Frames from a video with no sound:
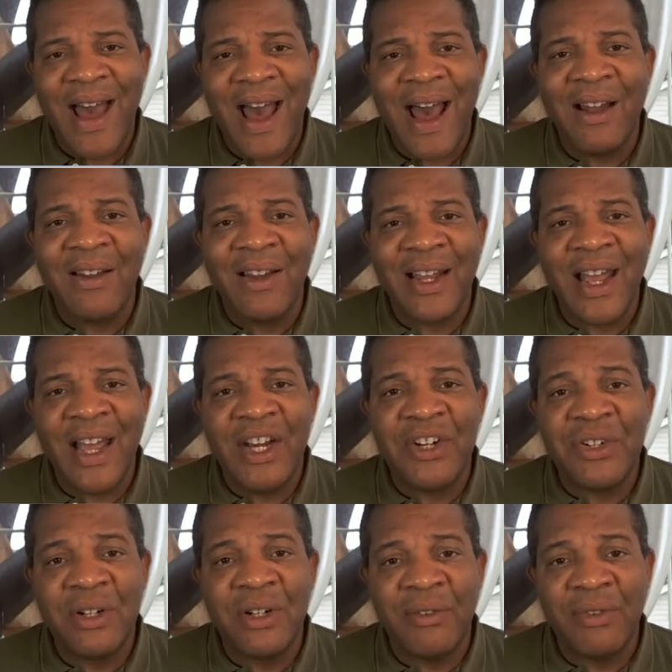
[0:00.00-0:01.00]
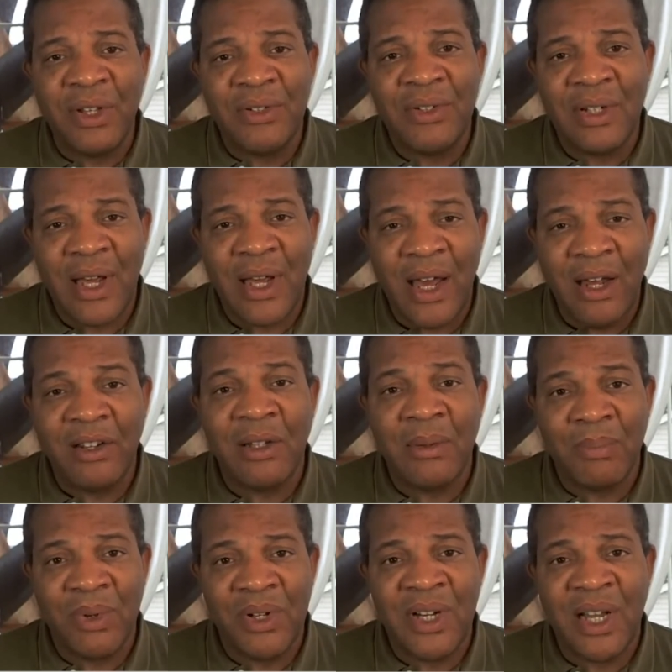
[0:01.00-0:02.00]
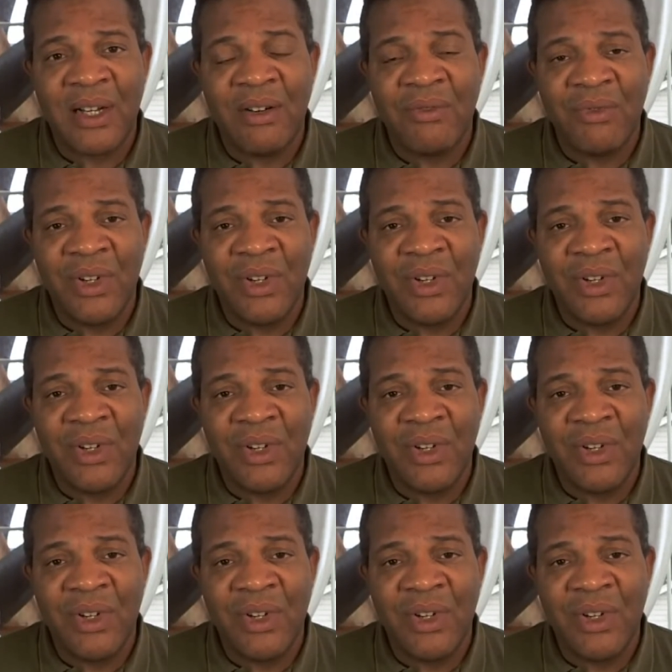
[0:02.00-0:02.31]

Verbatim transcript: allocation of those health protective